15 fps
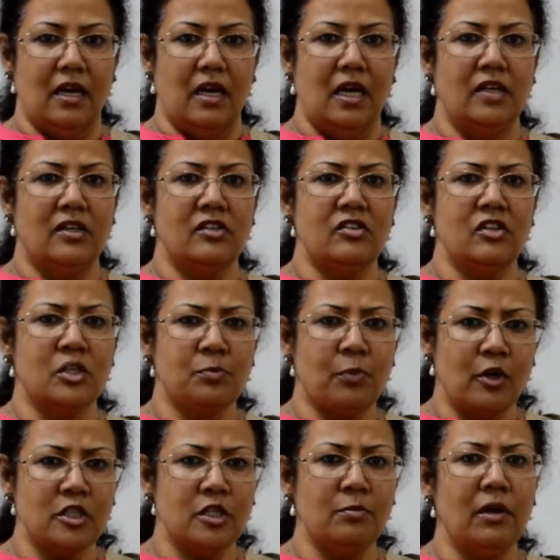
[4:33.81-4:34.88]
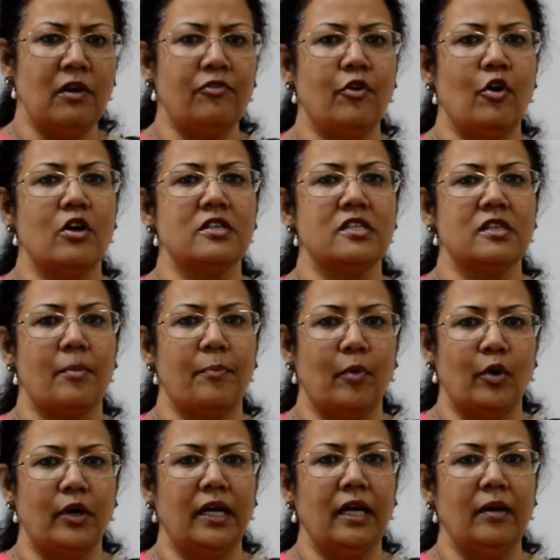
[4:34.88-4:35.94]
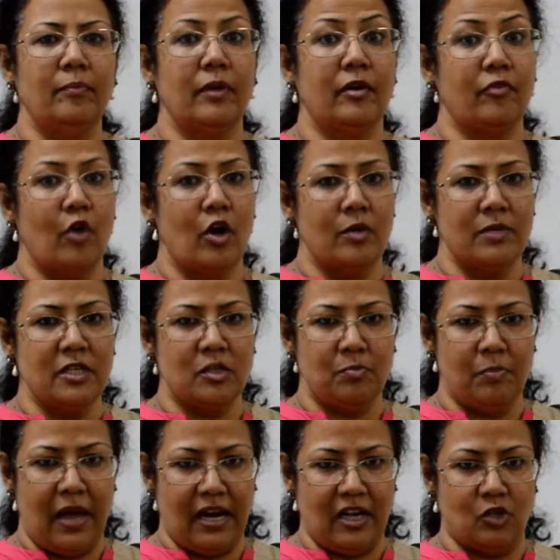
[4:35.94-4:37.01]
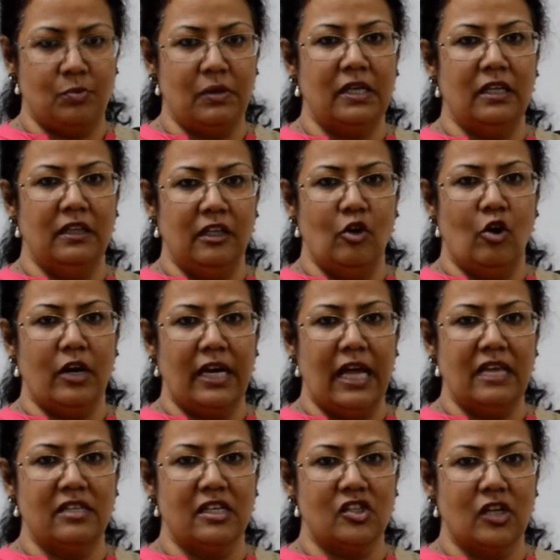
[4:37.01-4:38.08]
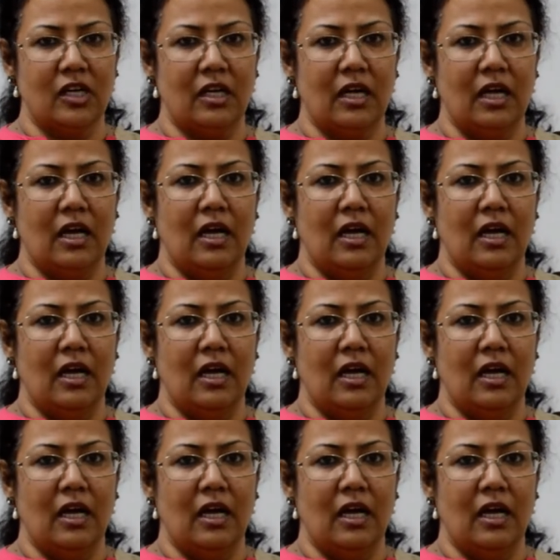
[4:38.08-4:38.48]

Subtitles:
It is responsible for supporting performance management in the organization.